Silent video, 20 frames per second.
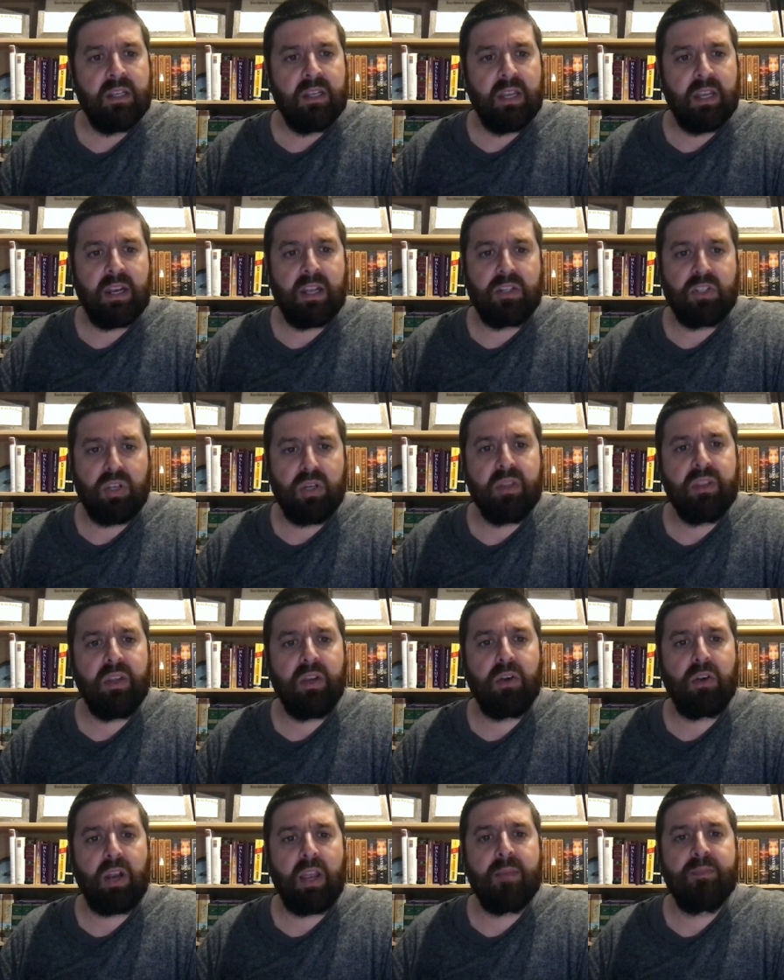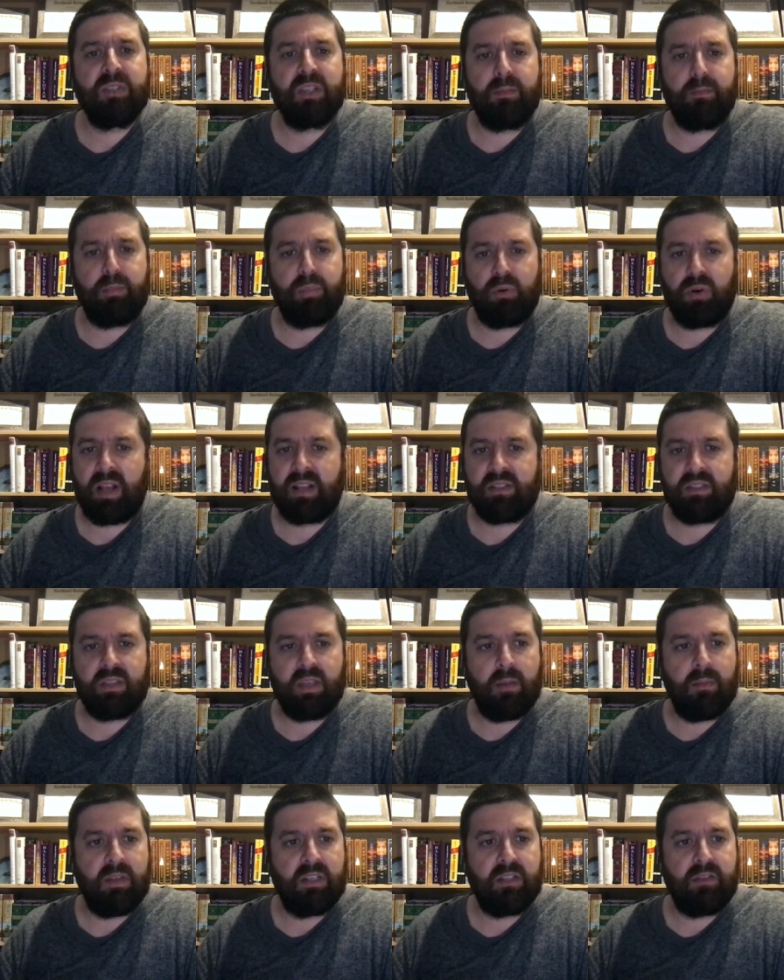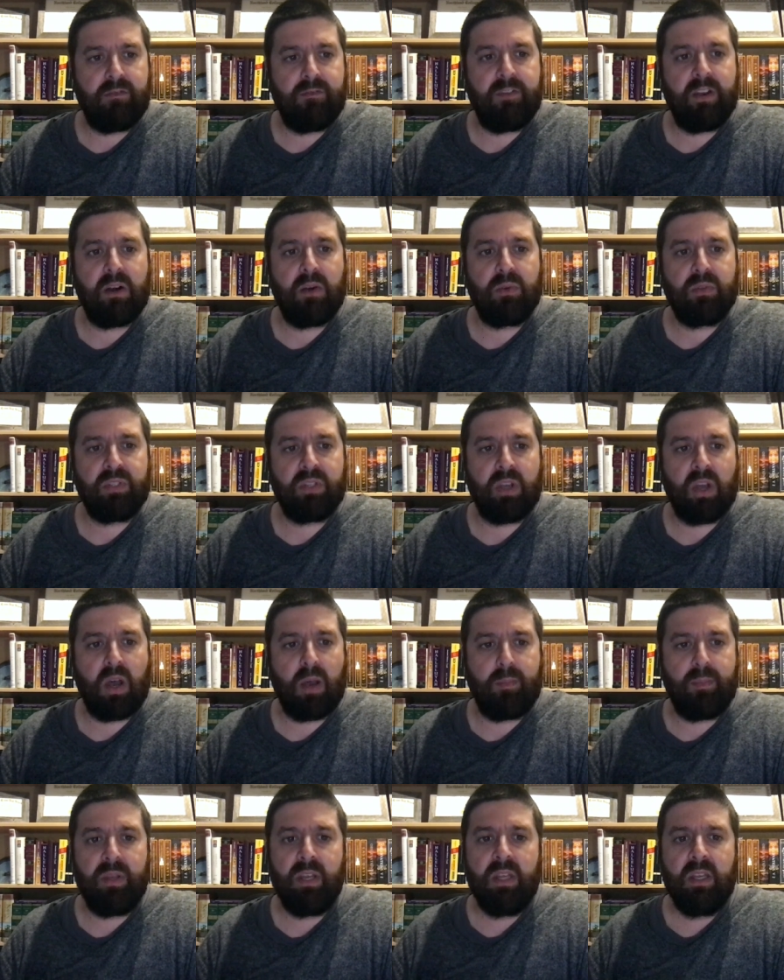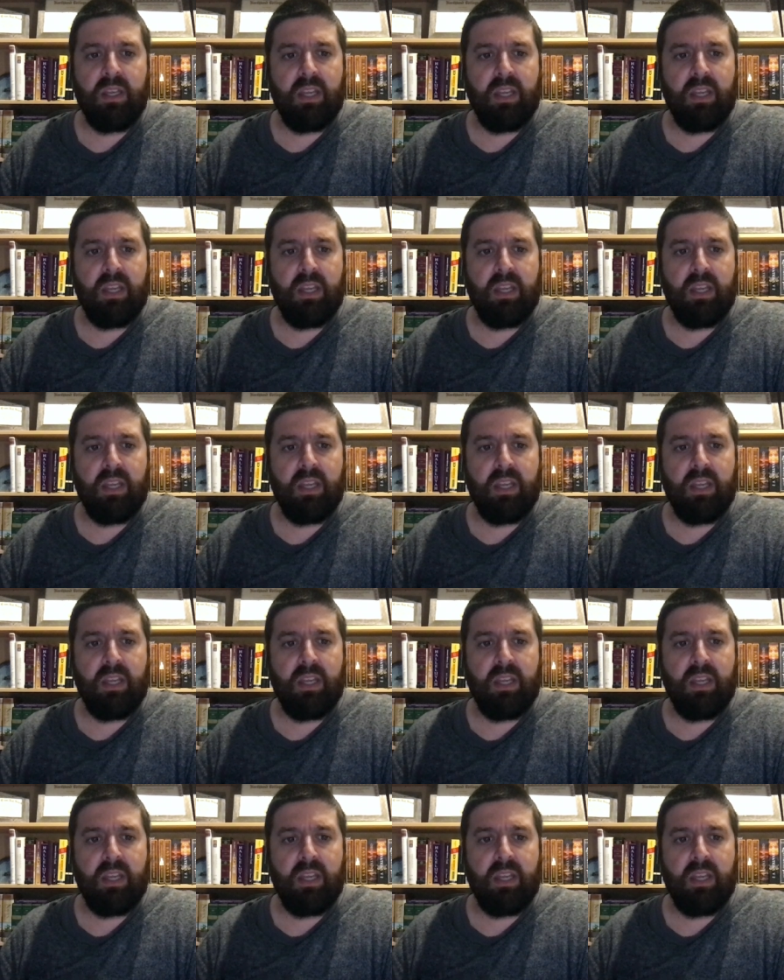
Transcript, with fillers: and I took the grapes and pressed them into Pharaoh's cup,